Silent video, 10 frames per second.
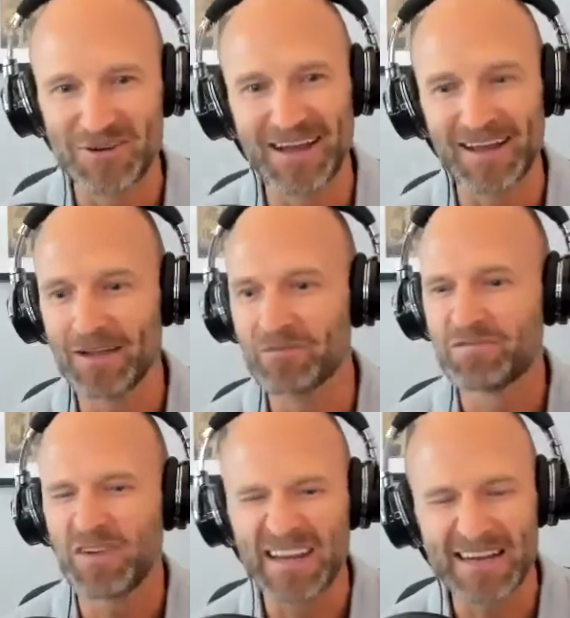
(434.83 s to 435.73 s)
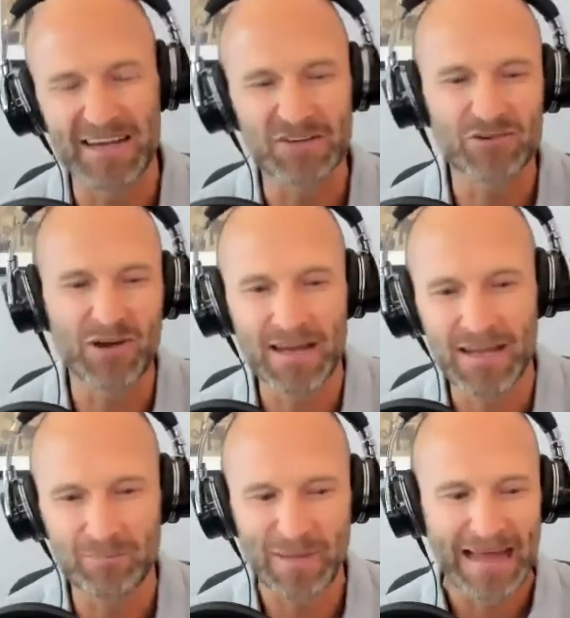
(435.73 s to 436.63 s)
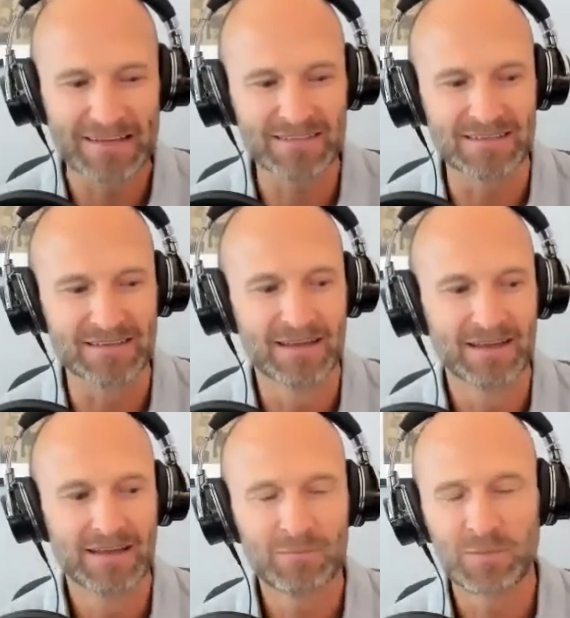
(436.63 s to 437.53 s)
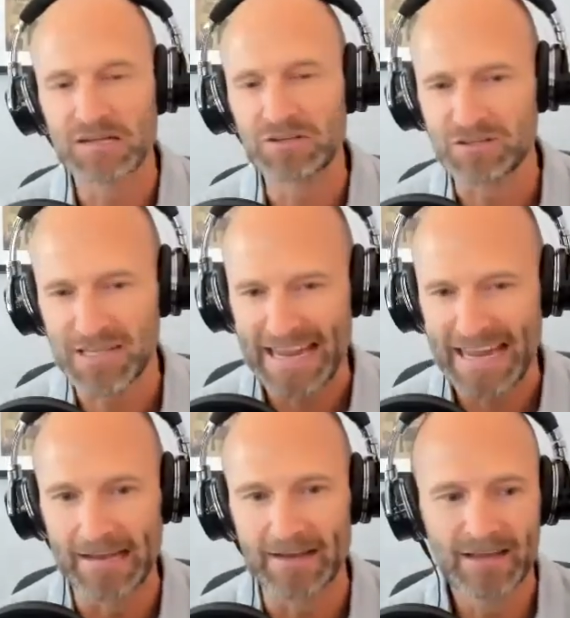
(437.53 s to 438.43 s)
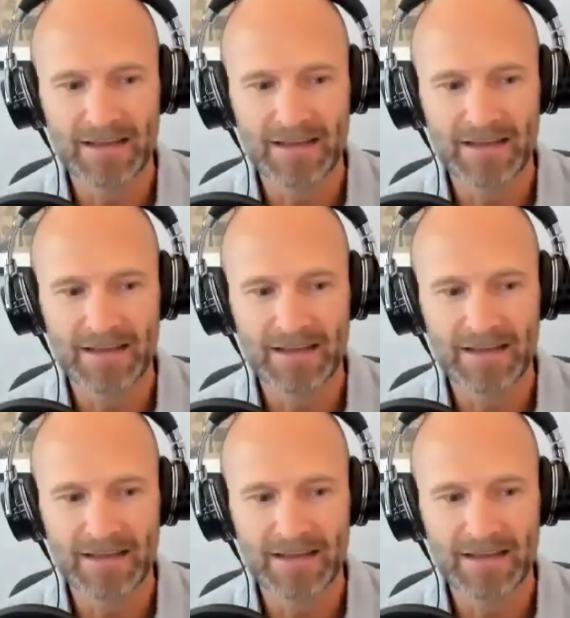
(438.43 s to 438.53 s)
And I fight and I try and get past it, but I just can't.